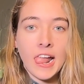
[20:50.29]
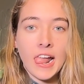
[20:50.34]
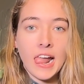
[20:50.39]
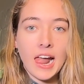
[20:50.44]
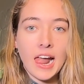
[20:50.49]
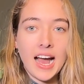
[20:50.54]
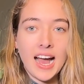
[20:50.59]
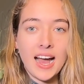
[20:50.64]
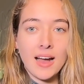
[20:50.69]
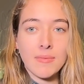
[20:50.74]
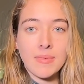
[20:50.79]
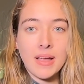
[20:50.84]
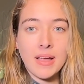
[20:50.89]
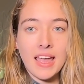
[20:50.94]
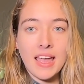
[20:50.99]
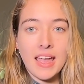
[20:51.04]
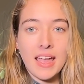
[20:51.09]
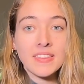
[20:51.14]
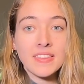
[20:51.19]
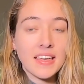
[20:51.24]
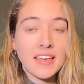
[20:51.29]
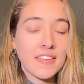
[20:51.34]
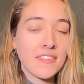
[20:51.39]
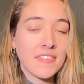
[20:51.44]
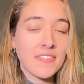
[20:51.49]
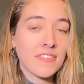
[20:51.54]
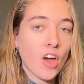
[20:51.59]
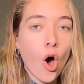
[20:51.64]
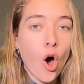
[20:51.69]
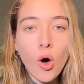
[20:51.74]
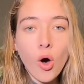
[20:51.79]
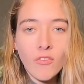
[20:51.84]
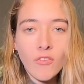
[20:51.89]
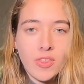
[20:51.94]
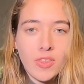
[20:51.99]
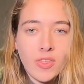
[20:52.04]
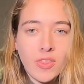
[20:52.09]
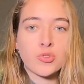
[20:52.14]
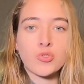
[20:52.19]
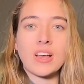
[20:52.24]
And then all of
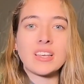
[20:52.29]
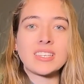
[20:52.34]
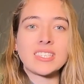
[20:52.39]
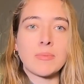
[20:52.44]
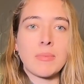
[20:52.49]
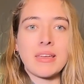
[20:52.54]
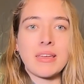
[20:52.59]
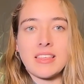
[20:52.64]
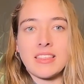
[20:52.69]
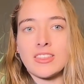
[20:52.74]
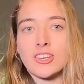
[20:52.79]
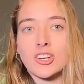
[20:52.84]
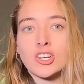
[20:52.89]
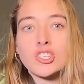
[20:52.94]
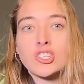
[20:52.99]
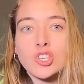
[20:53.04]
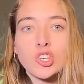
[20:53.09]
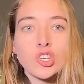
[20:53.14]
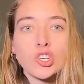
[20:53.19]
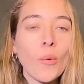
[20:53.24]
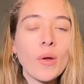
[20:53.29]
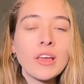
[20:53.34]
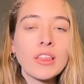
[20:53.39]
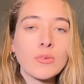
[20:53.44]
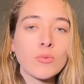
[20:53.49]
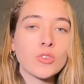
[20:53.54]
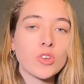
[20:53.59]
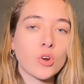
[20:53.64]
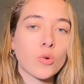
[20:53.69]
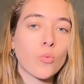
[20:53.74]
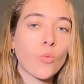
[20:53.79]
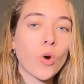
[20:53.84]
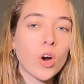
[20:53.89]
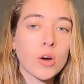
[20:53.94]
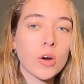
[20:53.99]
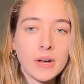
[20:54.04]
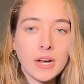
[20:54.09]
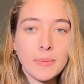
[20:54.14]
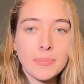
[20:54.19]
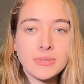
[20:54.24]
them stressed to me that they're still going through their
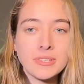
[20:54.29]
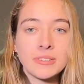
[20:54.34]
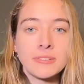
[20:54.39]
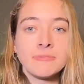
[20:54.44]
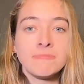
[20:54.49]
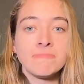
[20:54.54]
warm-ups.